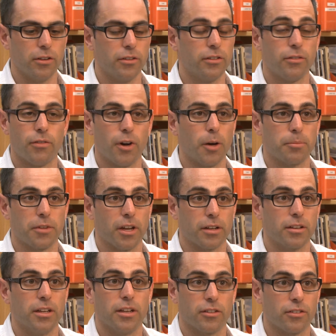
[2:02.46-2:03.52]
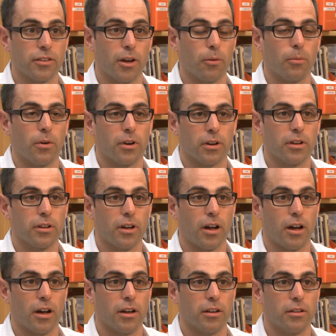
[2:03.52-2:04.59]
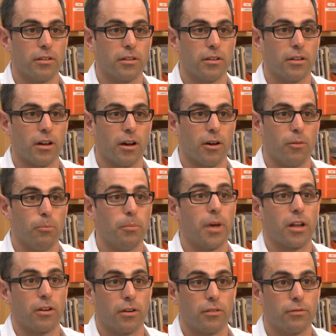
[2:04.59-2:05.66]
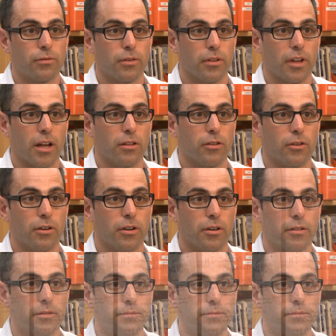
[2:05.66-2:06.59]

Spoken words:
you develop techniques that work better for that learner.